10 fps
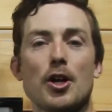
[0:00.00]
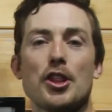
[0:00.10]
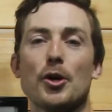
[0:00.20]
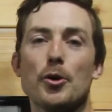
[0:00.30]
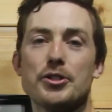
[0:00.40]

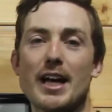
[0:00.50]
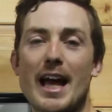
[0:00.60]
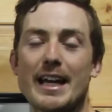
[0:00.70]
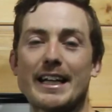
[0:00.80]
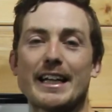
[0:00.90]
throws it
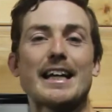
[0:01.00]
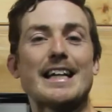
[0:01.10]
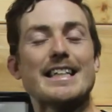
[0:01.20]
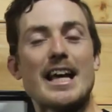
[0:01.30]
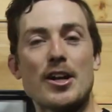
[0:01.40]
and it
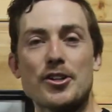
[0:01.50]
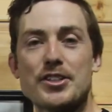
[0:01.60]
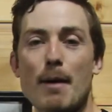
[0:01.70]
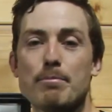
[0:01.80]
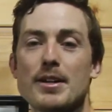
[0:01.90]
gets
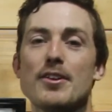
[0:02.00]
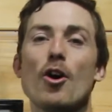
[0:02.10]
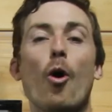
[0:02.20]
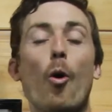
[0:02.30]
intercepted,